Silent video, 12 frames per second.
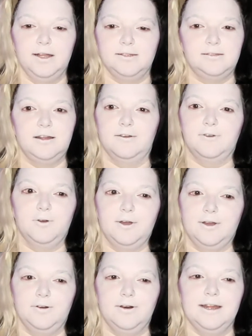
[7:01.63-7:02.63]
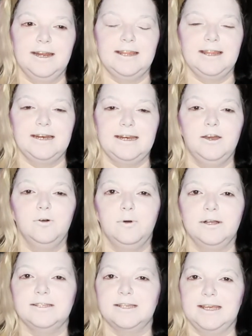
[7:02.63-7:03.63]
and stuff going on, and that Neil
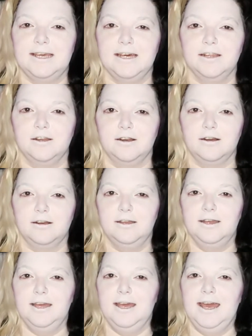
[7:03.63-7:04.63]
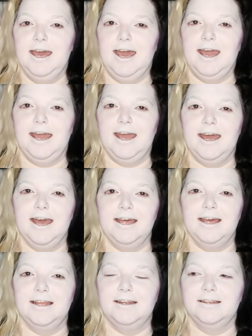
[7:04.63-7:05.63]
was the killer,
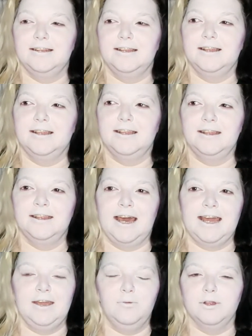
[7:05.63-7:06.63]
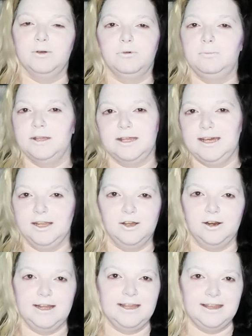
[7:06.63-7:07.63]
and that he really would be the
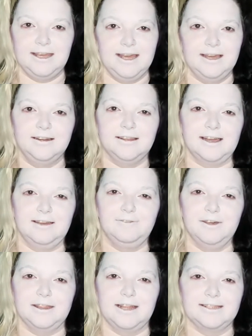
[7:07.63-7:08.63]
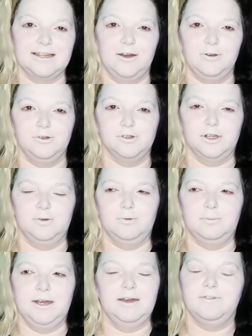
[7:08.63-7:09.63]
killer in the end. Like I feel like that's how it usually
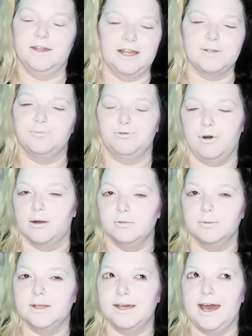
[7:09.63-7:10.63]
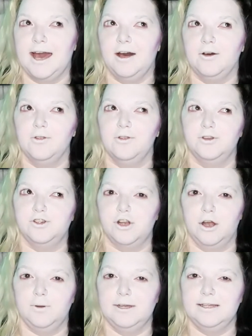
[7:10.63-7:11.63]
would be. I feel like that's probably how the
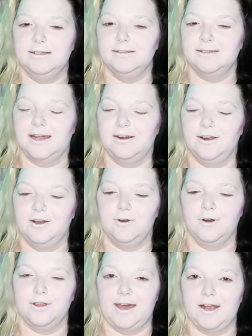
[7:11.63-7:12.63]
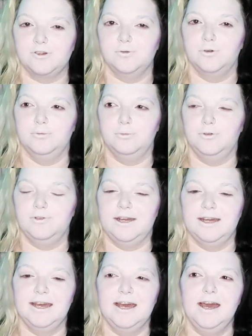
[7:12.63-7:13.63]
show is, I don't know, or the actual
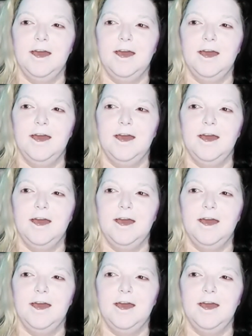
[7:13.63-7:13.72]
movie.